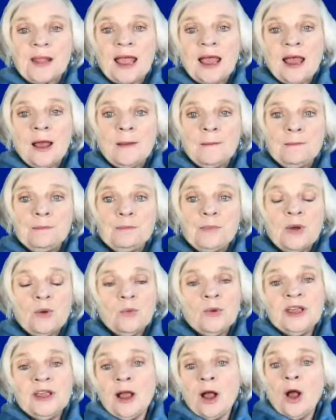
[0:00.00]

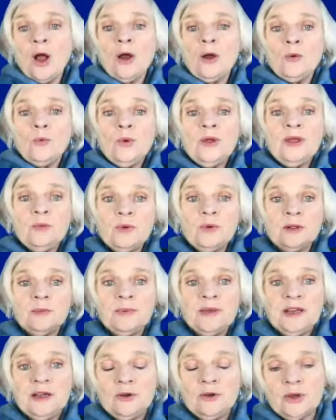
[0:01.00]
But we will
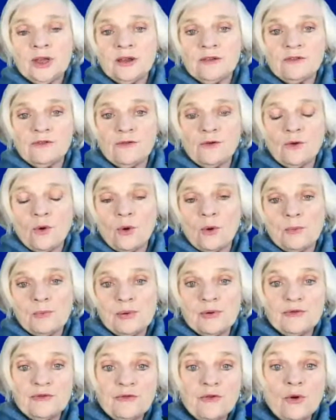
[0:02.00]
be looking for
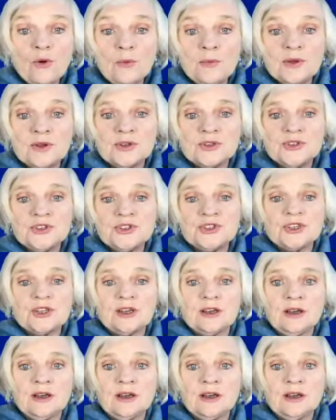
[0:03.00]
performers,